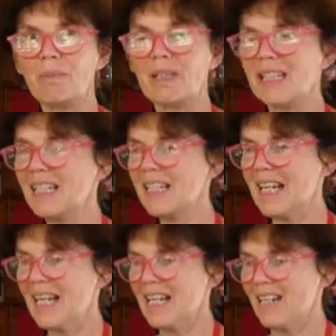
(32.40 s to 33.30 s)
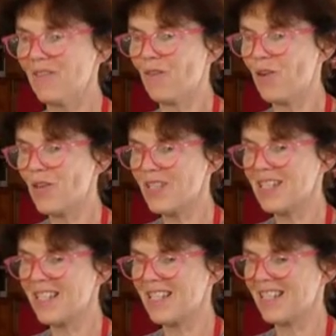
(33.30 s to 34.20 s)
pin
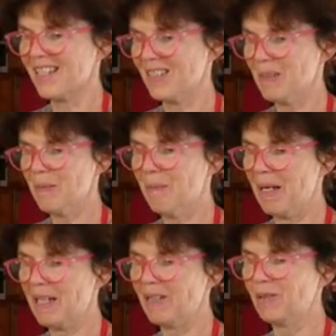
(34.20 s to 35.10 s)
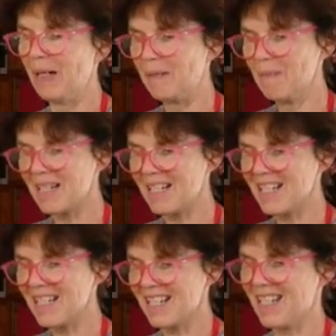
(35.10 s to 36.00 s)
was my
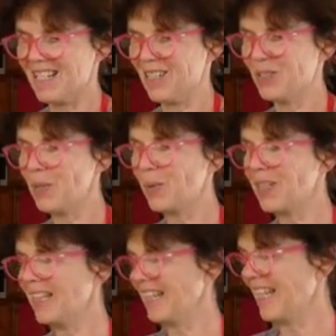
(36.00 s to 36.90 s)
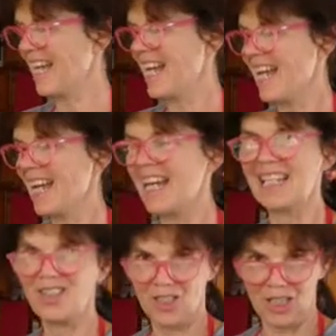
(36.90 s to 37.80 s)
grandmother's, Toni,
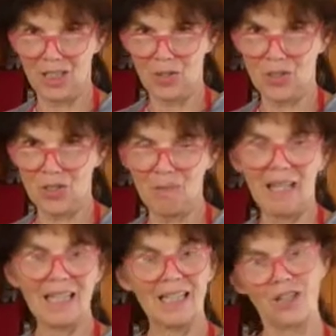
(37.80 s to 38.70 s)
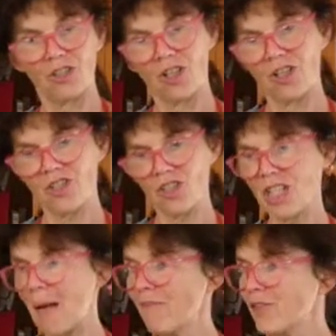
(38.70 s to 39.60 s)
and she used to make delicious
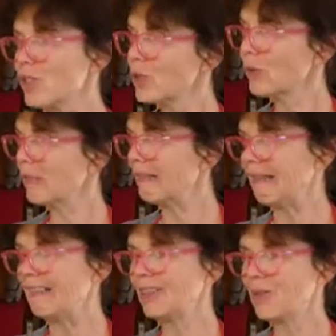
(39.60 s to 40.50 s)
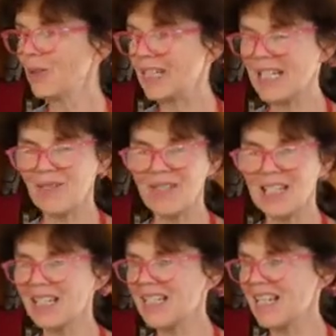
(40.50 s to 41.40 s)
Apfelstrudel and cookies with
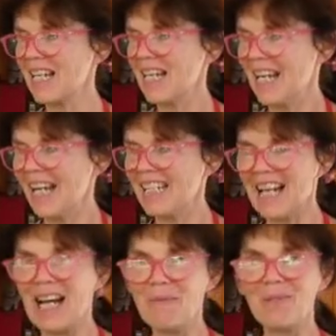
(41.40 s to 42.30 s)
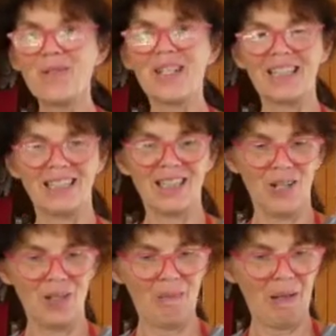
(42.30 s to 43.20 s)
it, and I'm using it
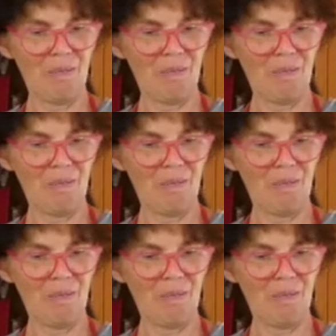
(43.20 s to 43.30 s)
now in my